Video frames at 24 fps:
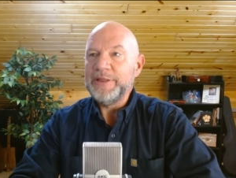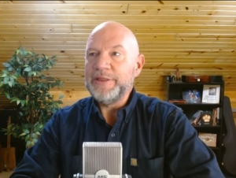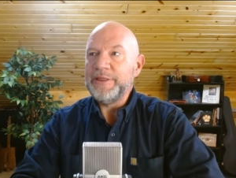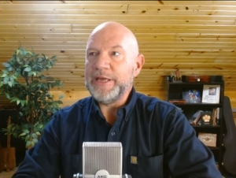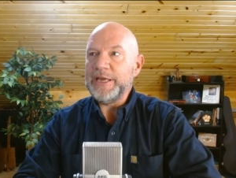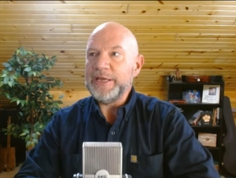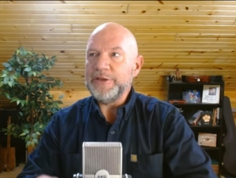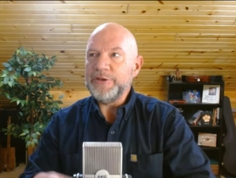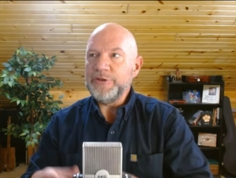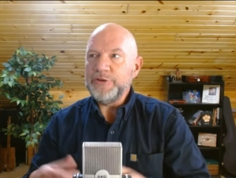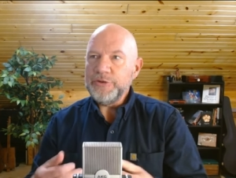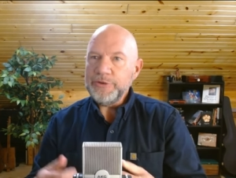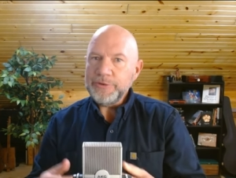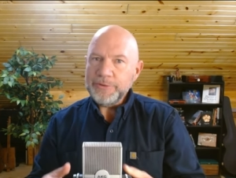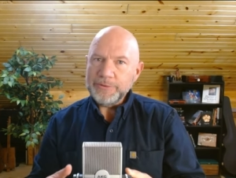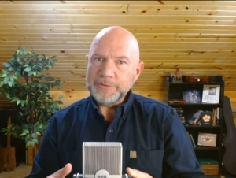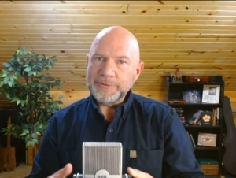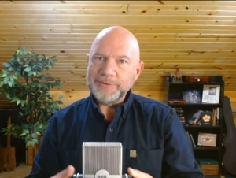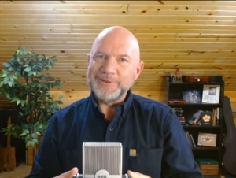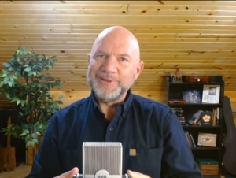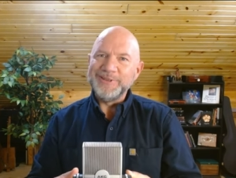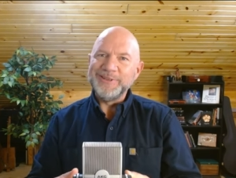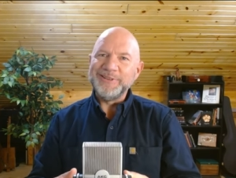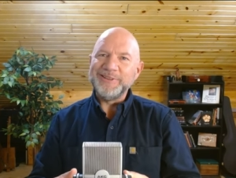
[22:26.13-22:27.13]
They
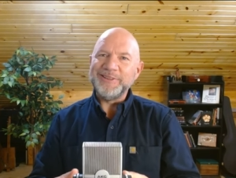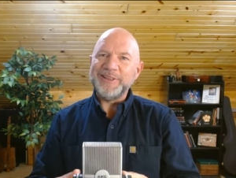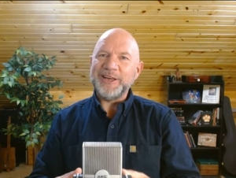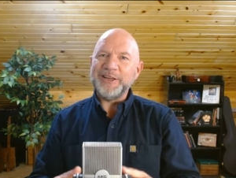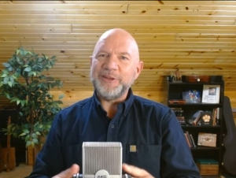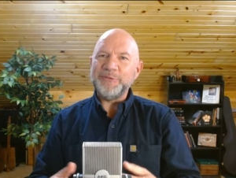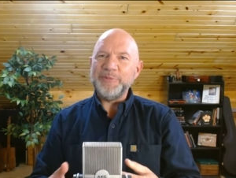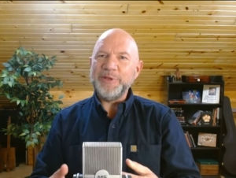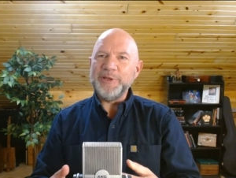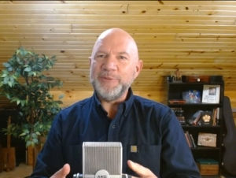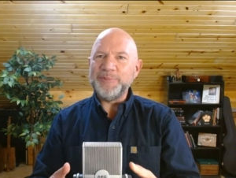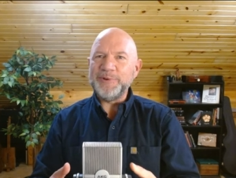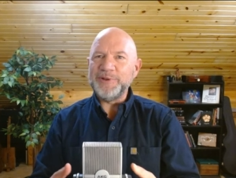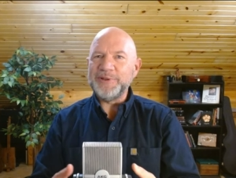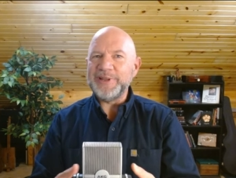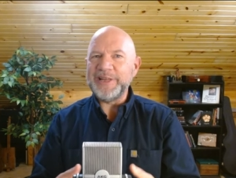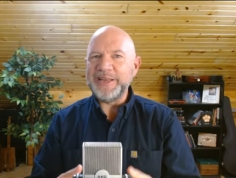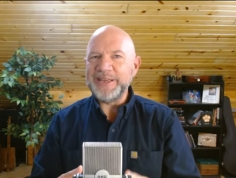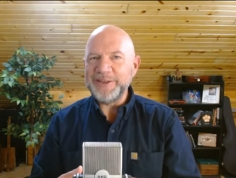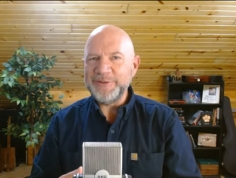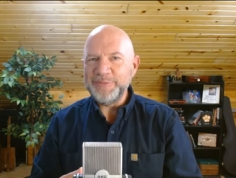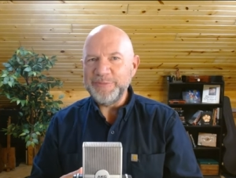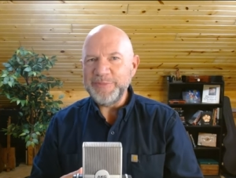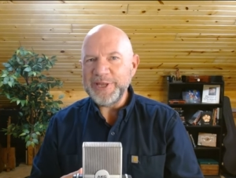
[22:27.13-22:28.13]
knew that people
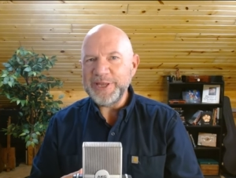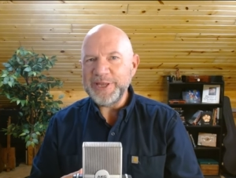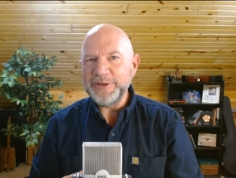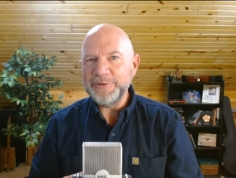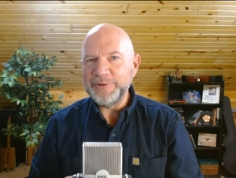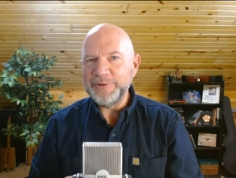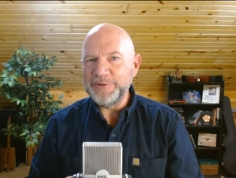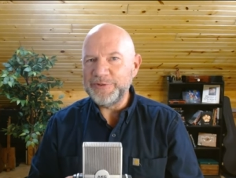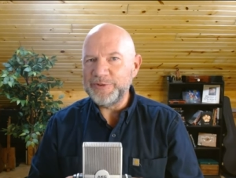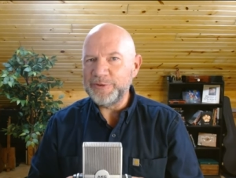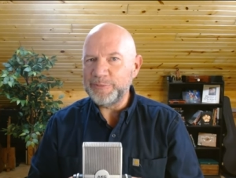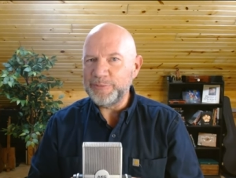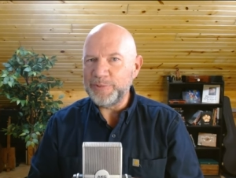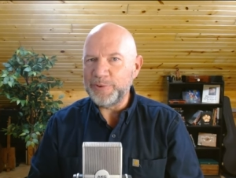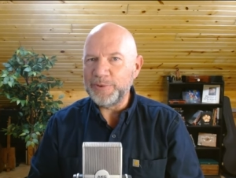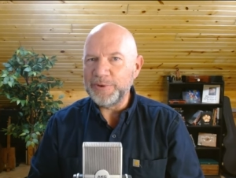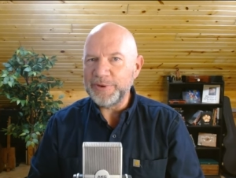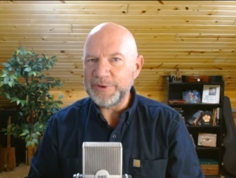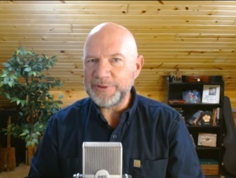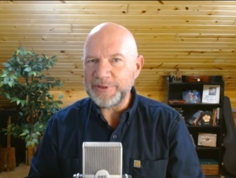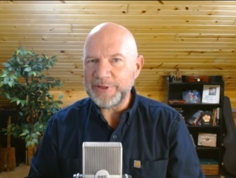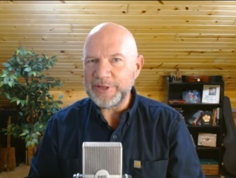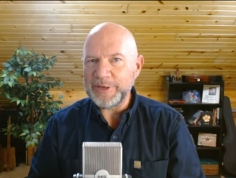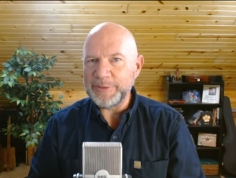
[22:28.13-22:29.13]
like me would
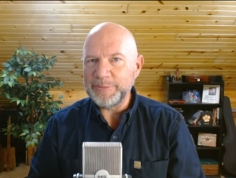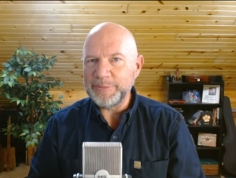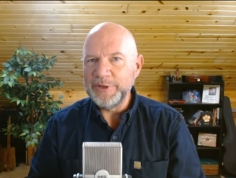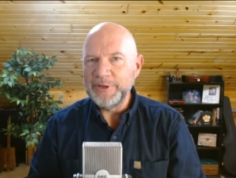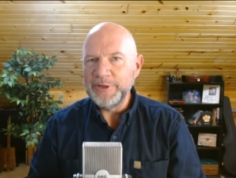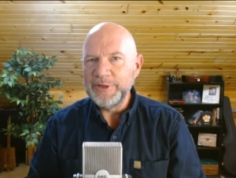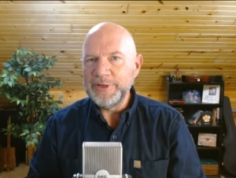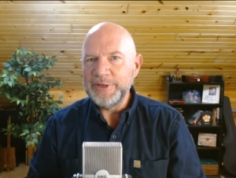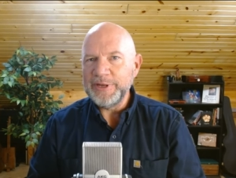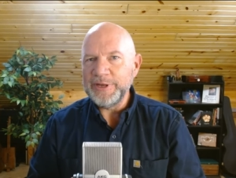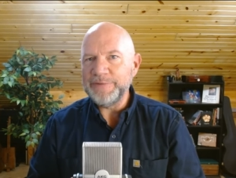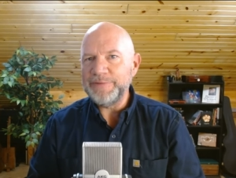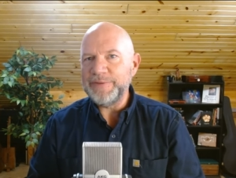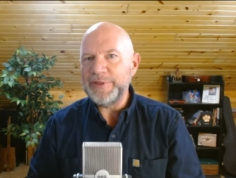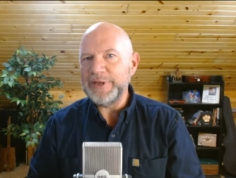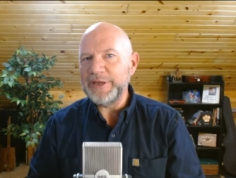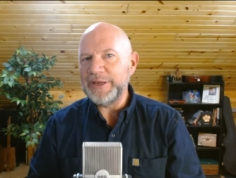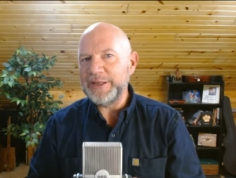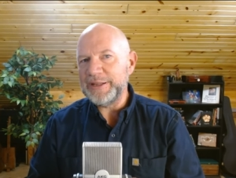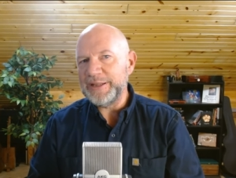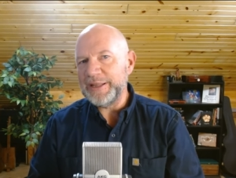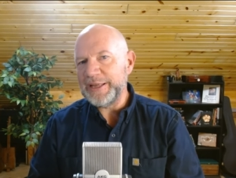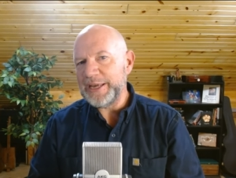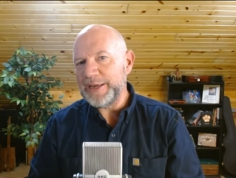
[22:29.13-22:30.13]
support them if they
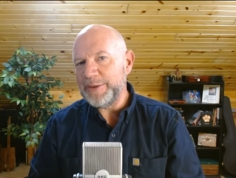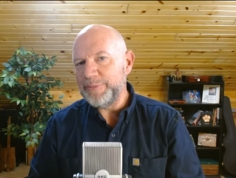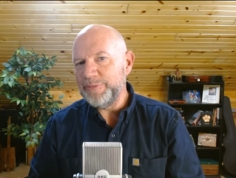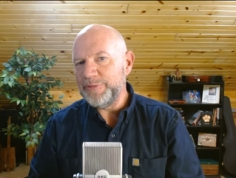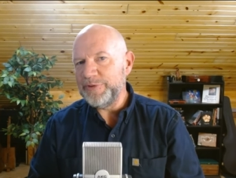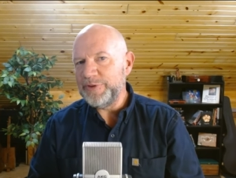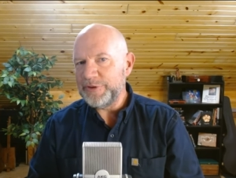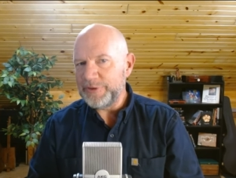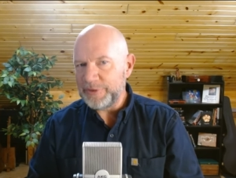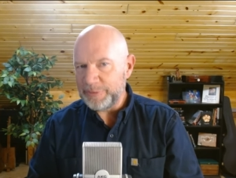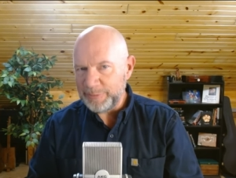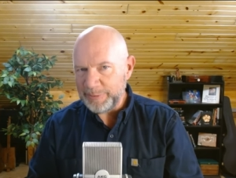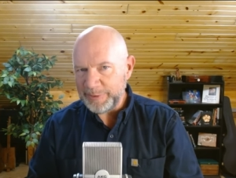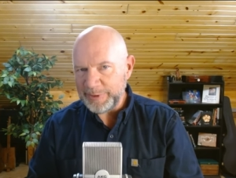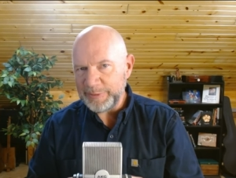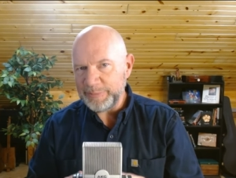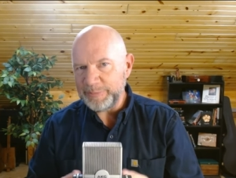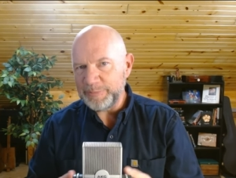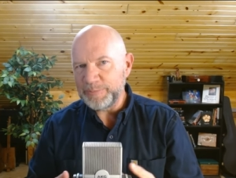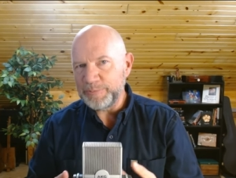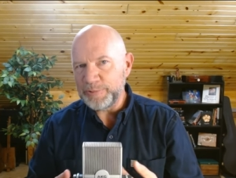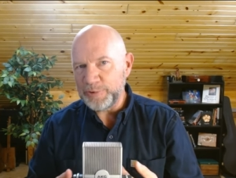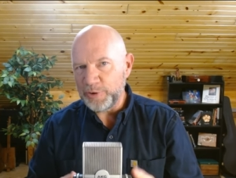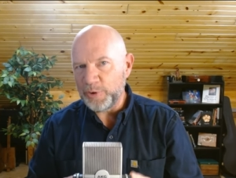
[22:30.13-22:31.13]
claimed to be
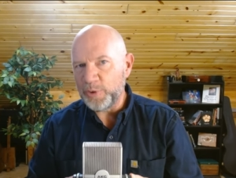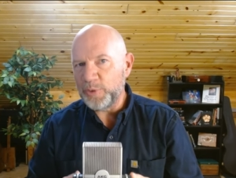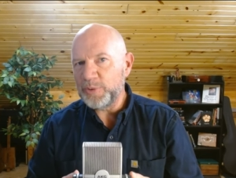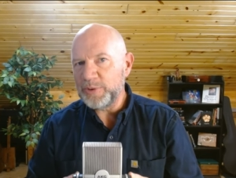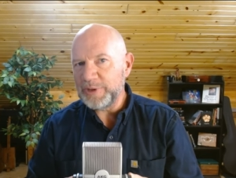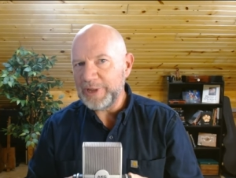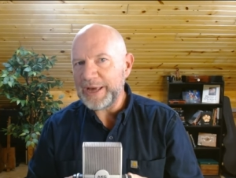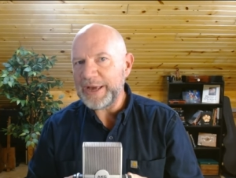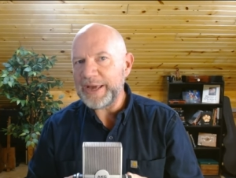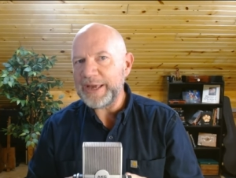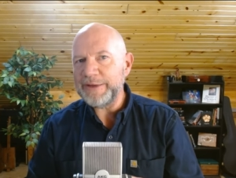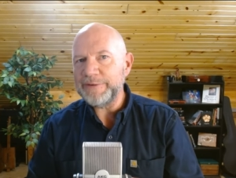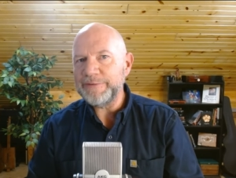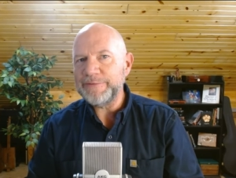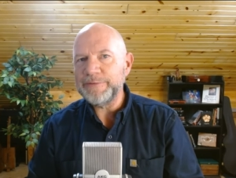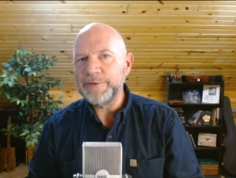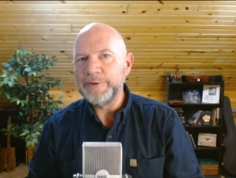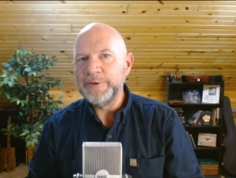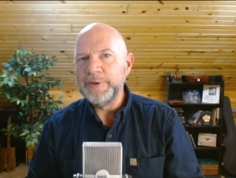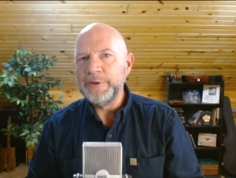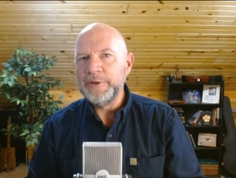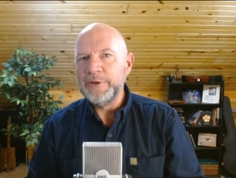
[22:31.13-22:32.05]
pro life,